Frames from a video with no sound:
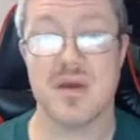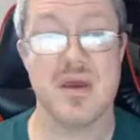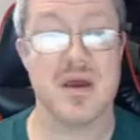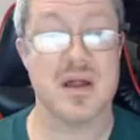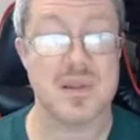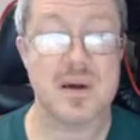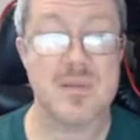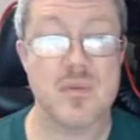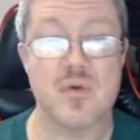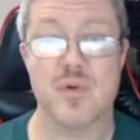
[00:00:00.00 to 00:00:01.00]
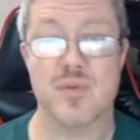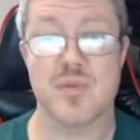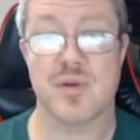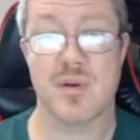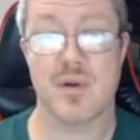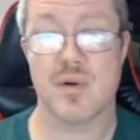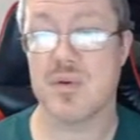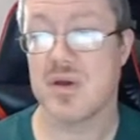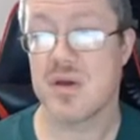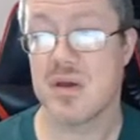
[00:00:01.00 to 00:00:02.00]
a lot more room to grow.
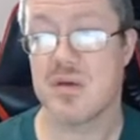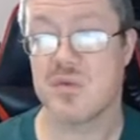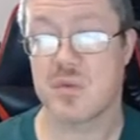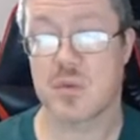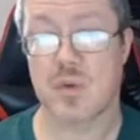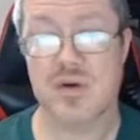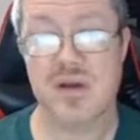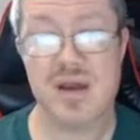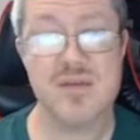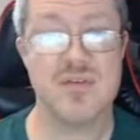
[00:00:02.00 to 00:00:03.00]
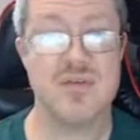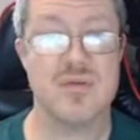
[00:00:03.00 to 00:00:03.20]
Because for Warcraft,